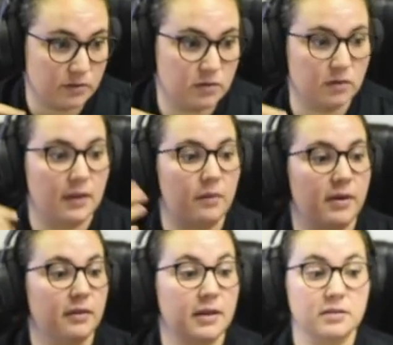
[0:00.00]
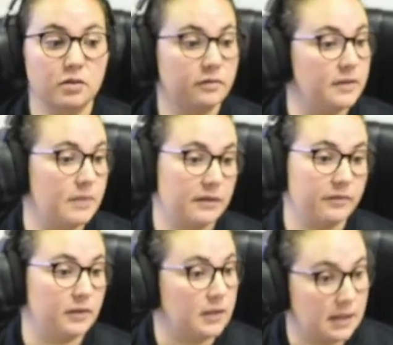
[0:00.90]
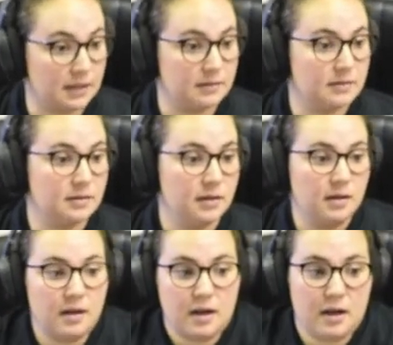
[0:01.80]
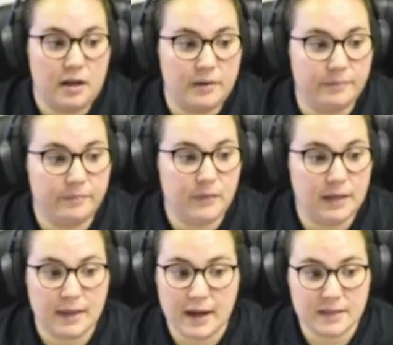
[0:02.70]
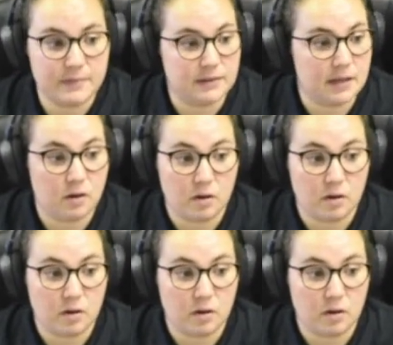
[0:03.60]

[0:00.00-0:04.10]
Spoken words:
so that way there is no feedback for the kids in that aspect at all.